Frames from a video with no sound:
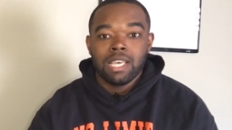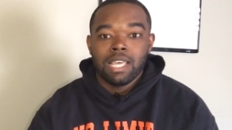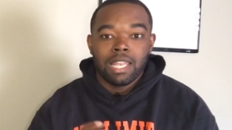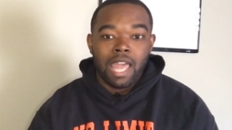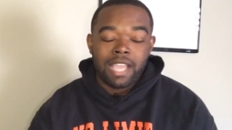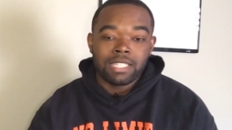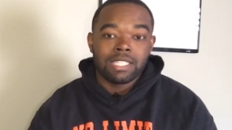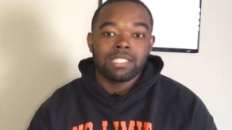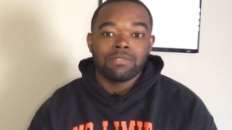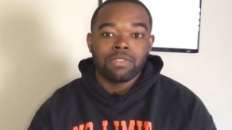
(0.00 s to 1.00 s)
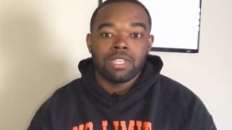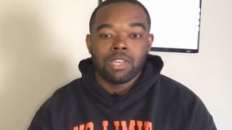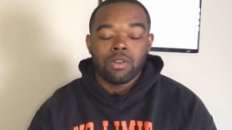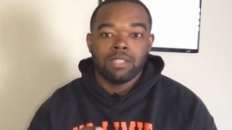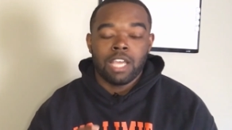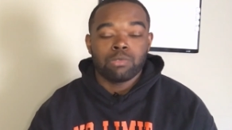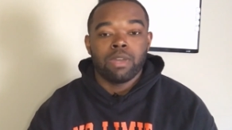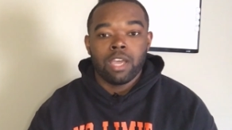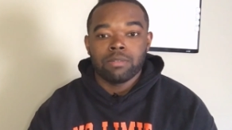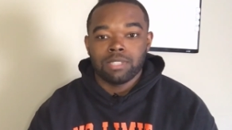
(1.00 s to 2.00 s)
like this video. That's what
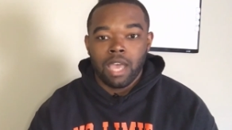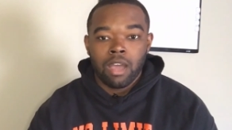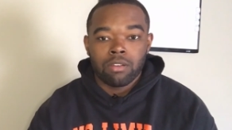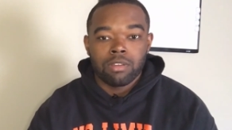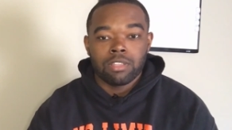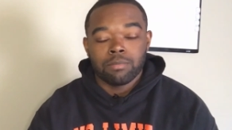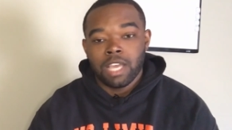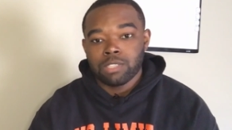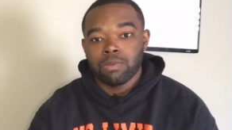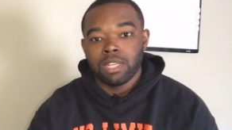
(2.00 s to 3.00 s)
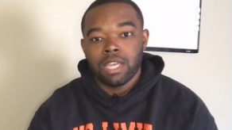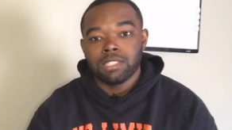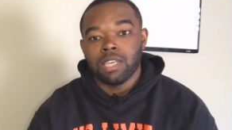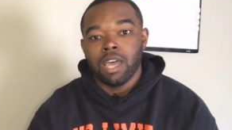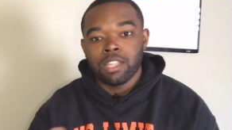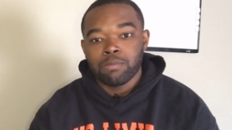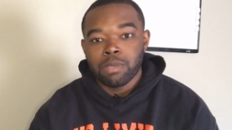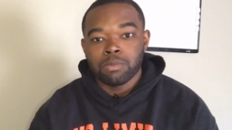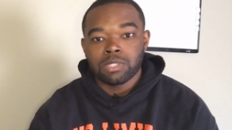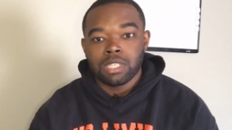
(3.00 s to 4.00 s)
helps the algorithm. That's what lets other
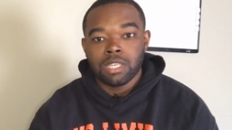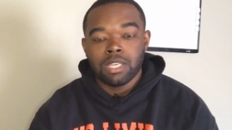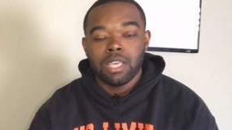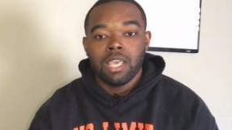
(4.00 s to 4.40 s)
people see it.